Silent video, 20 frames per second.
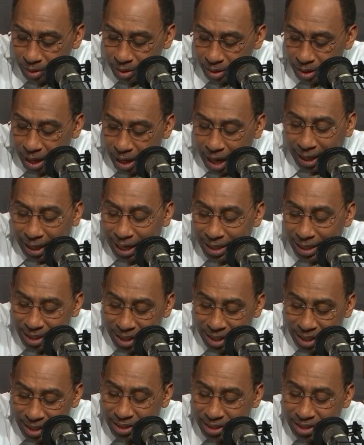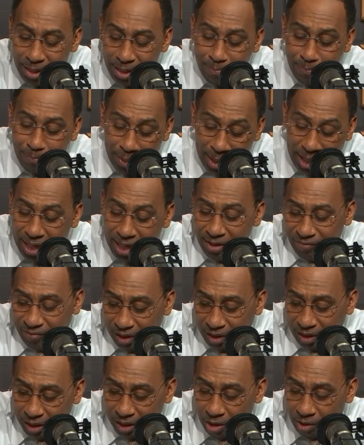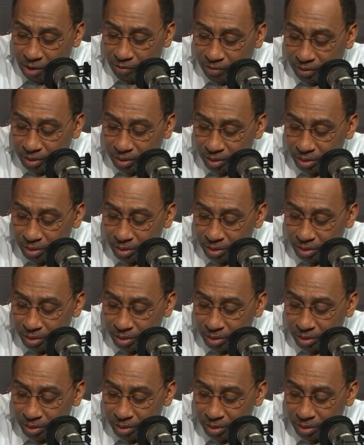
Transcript: I got Tennessee beating Villanova.